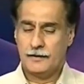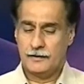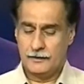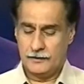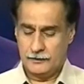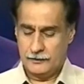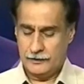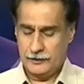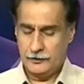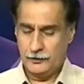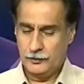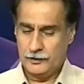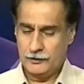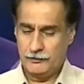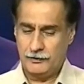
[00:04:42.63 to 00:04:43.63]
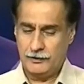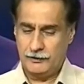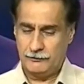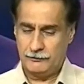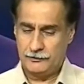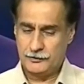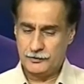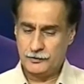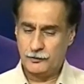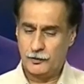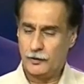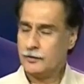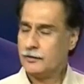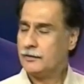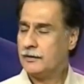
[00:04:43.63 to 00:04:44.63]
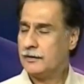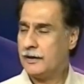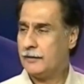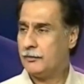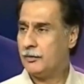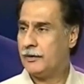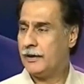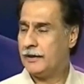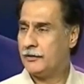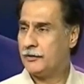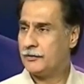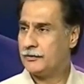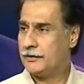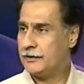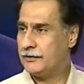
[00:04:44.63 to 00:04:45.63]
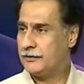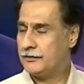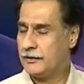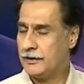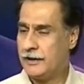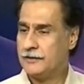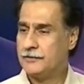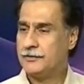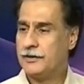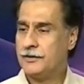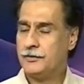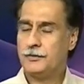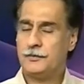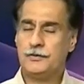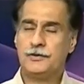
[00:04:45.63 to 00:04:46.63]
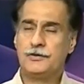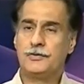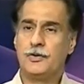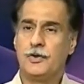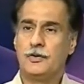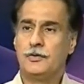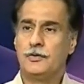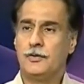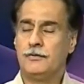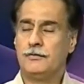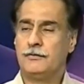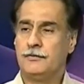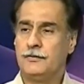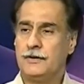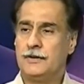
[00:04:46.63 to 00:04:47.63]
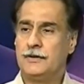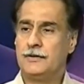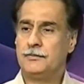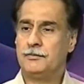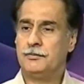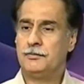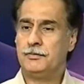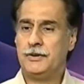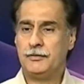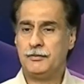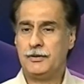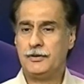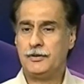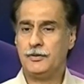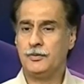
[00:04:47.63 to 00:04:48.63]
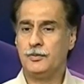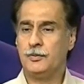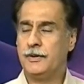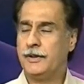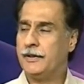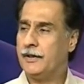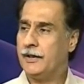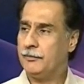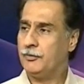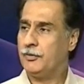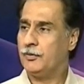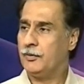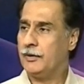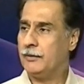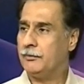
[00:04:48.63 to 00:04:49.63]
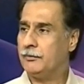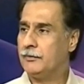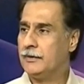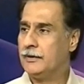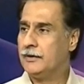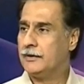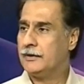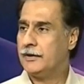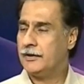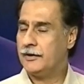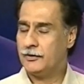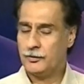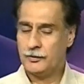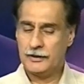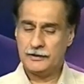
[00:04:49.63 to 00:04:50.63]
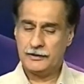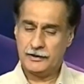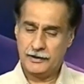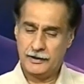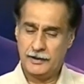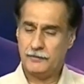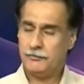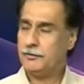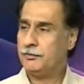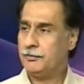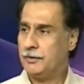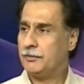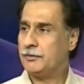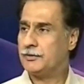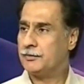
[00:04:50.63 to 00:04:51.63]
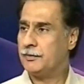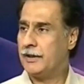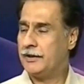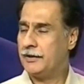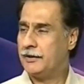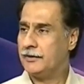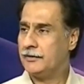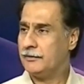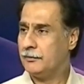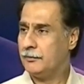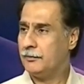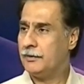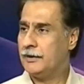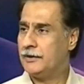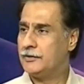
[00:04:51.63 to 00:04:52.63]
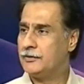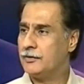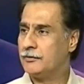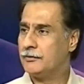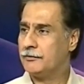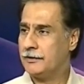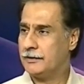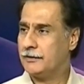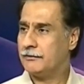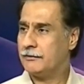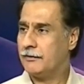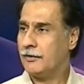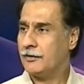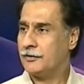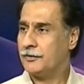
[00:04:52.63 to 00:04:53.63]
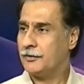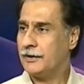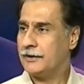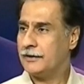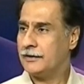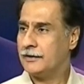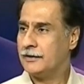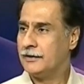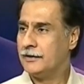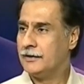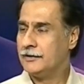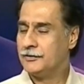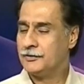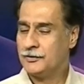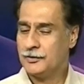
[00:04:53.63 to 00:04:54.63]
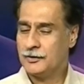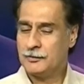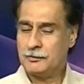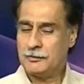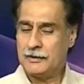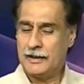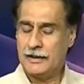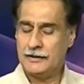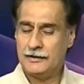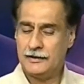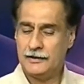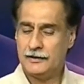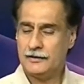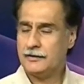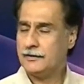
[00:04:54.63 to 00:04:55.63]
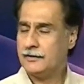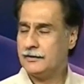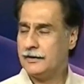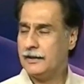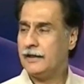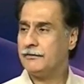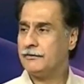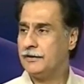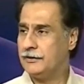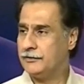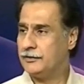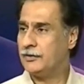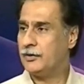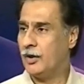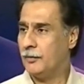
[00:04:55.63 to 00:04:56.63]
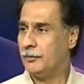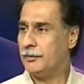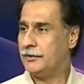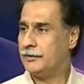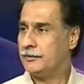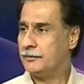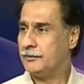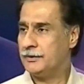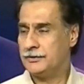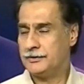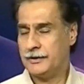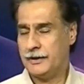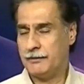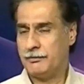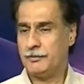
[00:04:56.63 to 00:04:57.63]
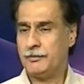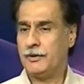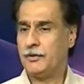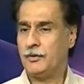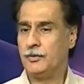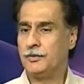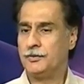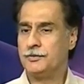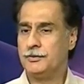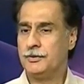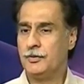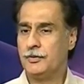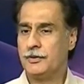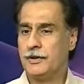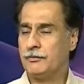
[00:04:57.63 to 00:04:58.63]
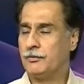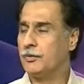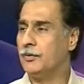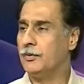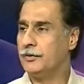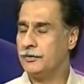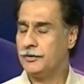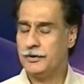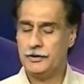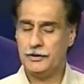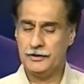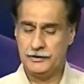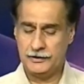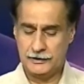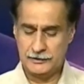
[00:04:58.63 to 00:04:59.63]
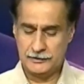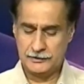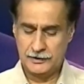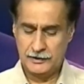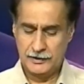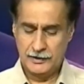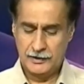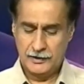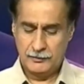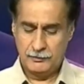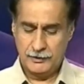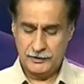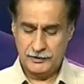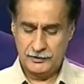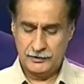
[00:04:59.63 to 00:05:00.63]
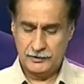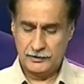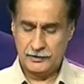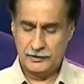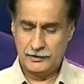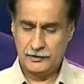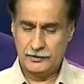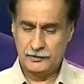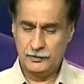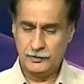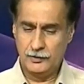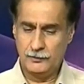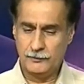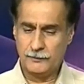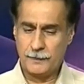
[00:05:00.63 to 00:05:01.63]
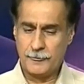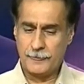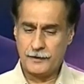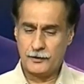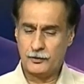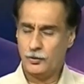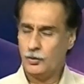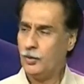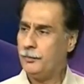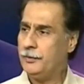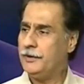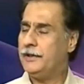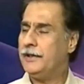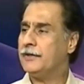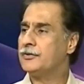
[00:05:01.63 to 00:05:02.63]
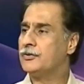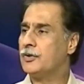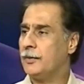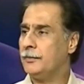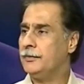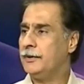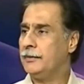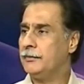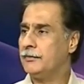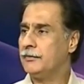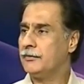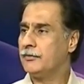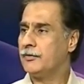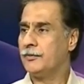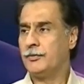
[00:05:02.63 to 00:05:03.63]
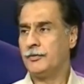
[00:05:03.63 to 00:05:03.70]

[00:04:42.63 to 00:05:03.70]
Thank you, Quatrina. First of all, I would like to say this alliance that you've just talked of, PML-Q and MQM getting together again with People's Party, birds of a feather flock together. So I think they have things in common which everyone knows. We don't have to go into the details. But, you know, nobody has stopped them from